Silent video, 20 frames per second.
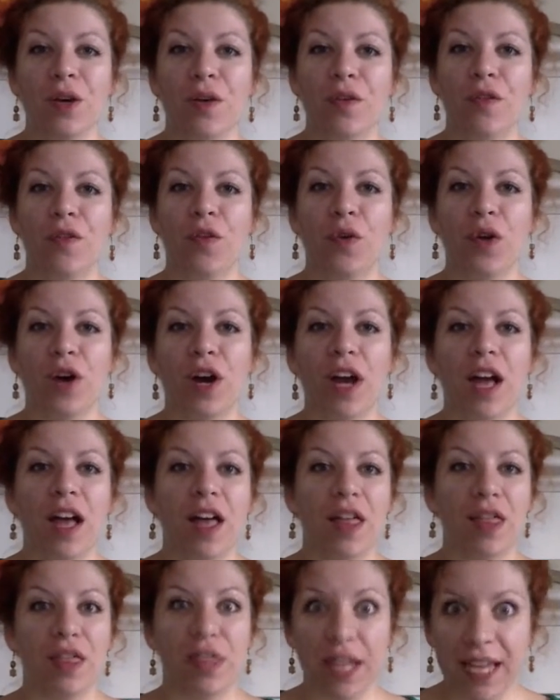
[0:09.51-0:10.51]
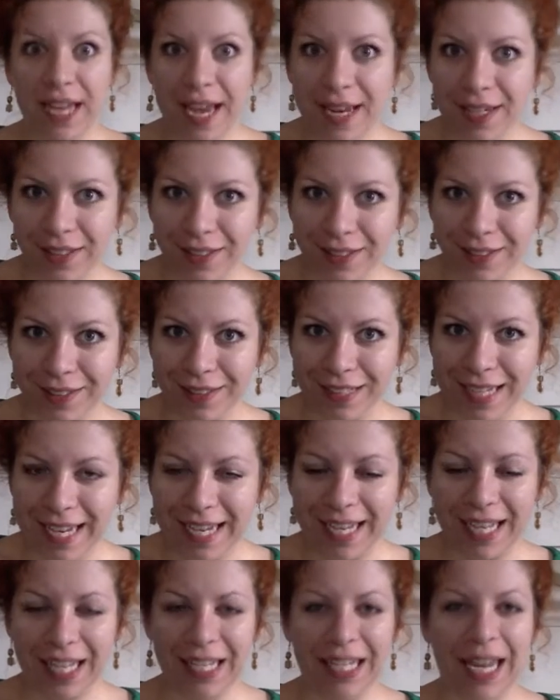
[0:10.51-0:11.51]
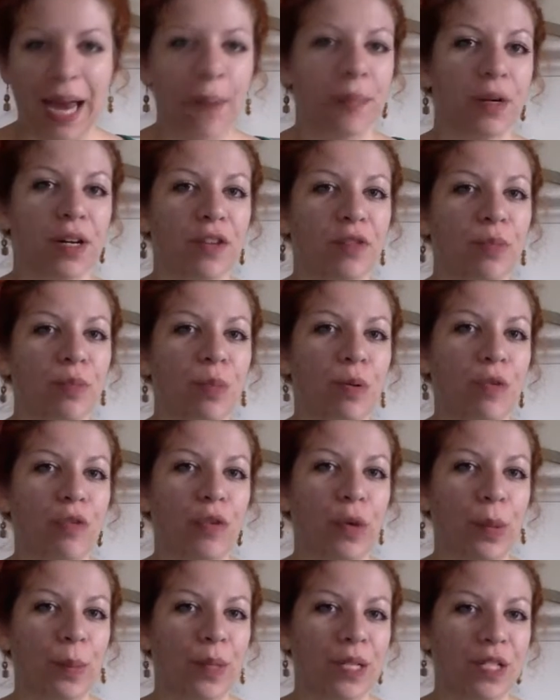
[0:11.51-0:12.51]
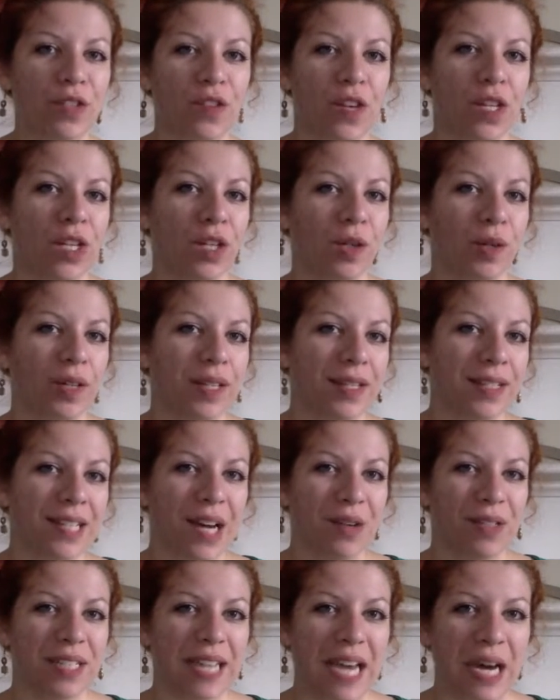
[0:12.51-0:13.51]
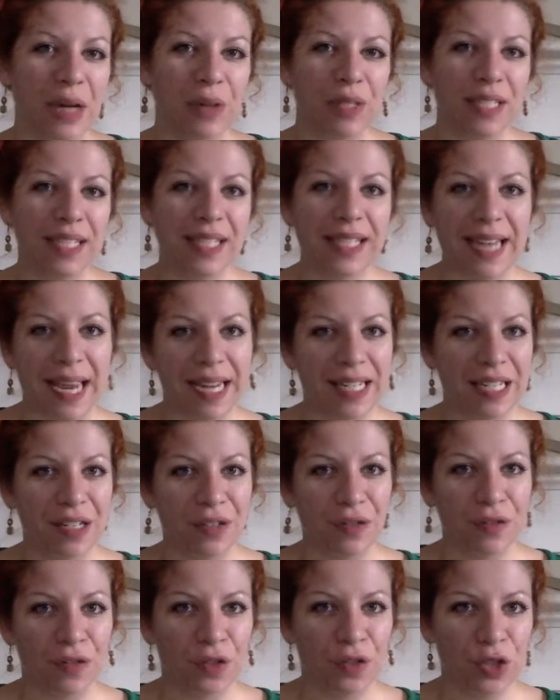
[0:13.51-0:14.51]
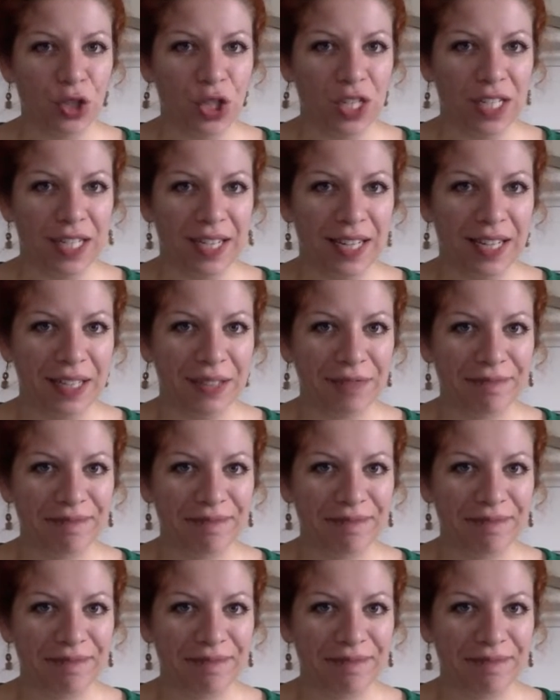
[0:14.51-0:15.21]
for The Kettle, a collaborative performance venue in downtown Stanton, Virginia.